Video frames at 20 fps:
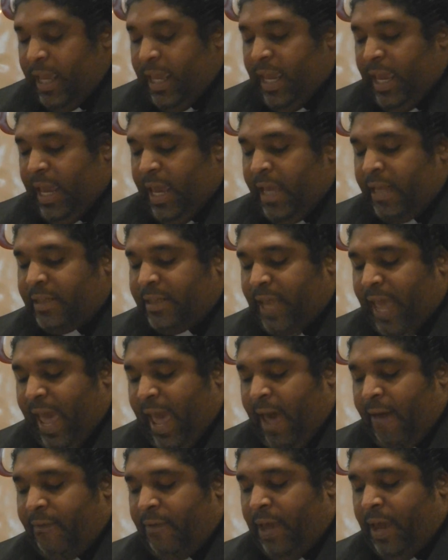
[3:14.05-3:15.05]
is
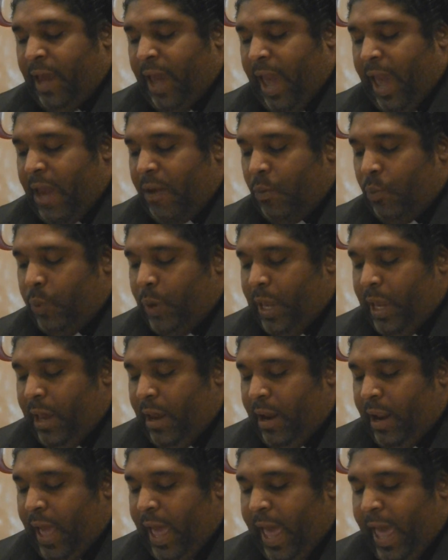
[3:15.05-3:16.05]
having and
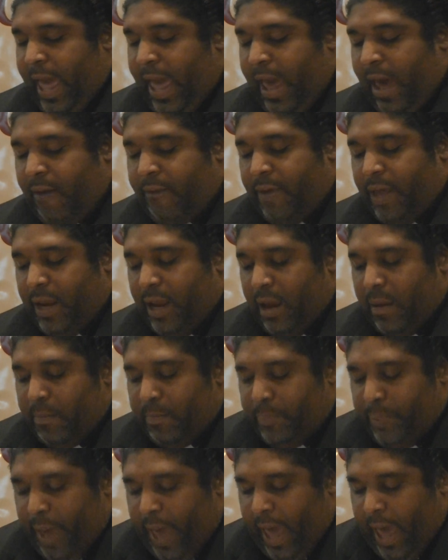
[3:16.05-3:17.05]
will have an
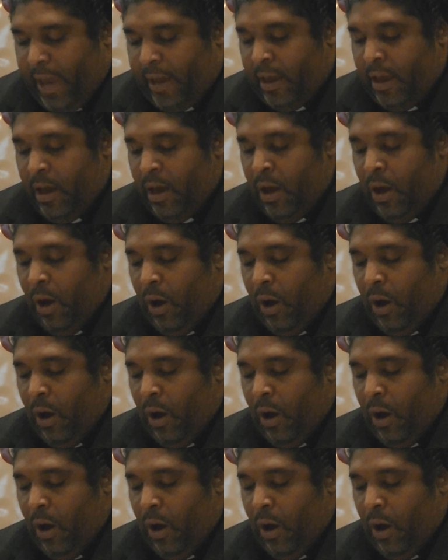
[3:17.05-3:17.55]
impact